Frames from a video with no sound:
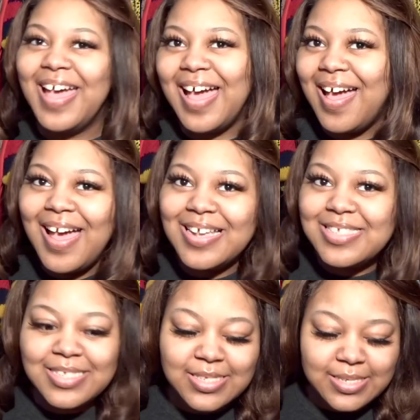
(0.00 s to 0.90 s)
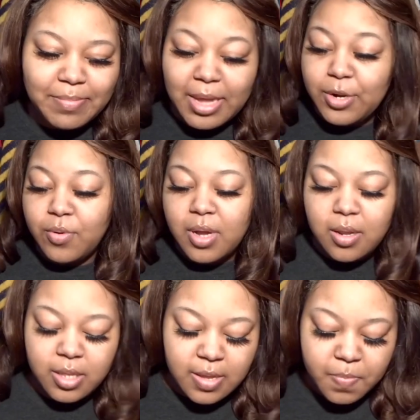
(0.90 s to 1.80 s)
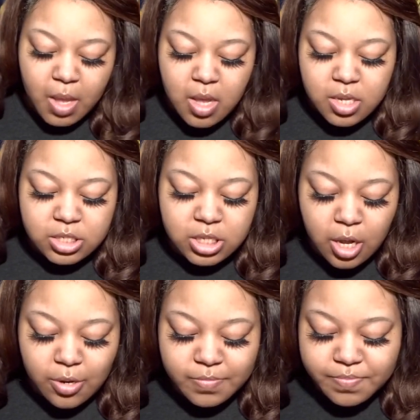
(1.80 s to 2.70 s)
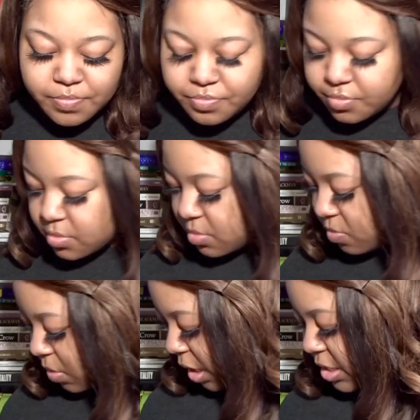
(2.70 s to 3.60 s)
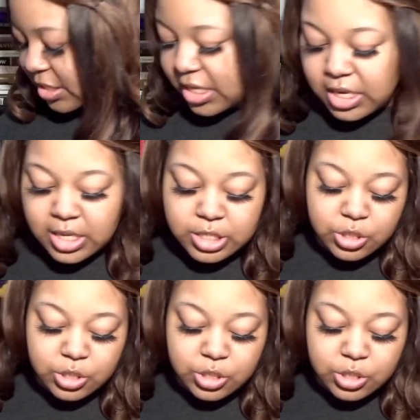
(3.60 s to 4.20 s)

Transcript: i just i'm not doing all of it so let's get into